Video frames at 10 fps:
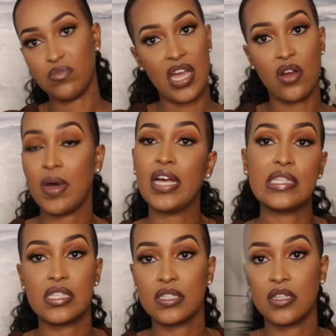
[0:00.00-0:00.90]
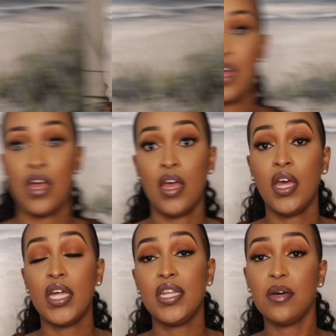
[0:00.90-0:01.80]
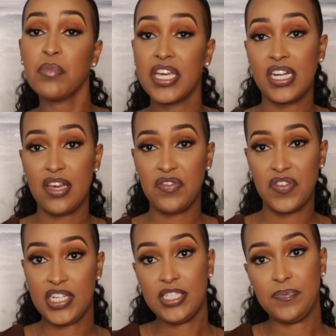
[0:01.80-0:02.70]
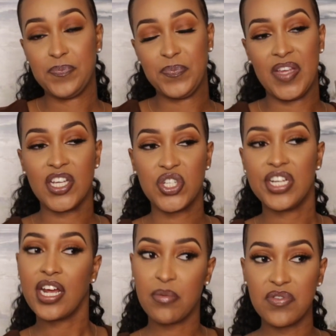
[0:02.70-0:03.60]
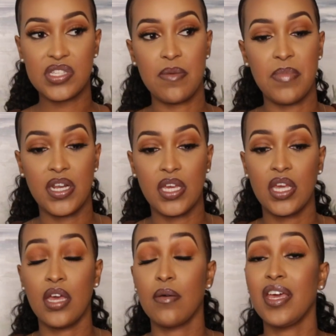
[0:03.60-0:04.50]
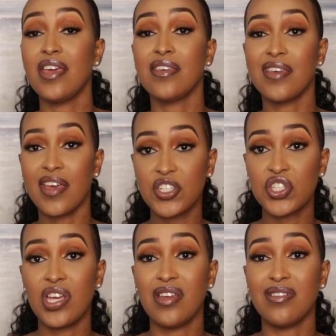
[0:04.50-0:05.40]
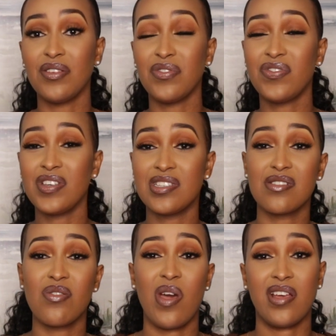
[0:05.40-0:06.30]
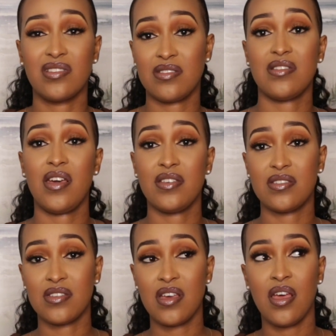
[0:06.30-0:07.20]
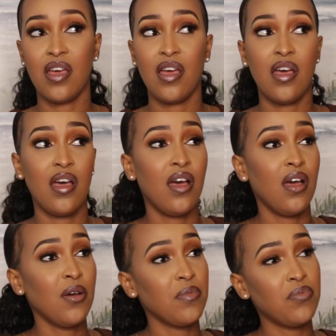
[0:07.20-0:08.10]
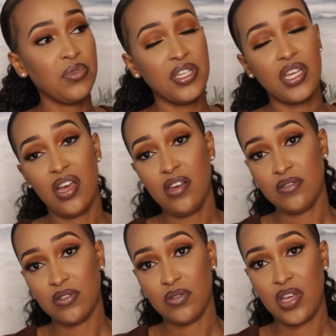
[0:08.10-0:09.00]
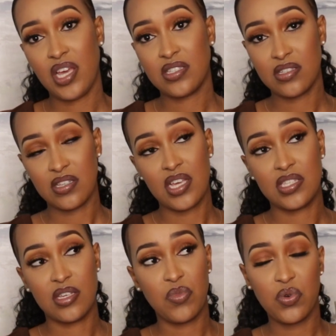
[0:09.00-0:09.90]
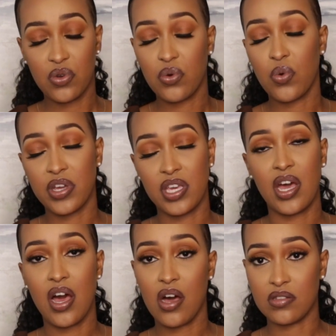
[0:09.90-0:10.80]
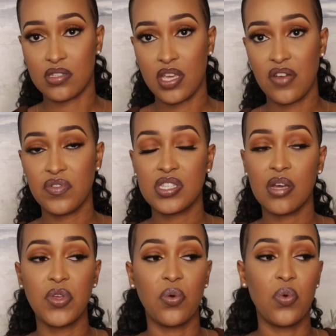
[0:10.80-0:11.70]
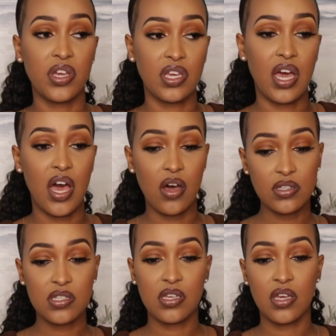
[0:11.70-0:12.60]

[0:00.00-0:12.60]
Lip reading: nta rubanza. Number 11, actually nanabivuze mbere, engage in physical exercise. Buriya exercising or working out, every time you're working out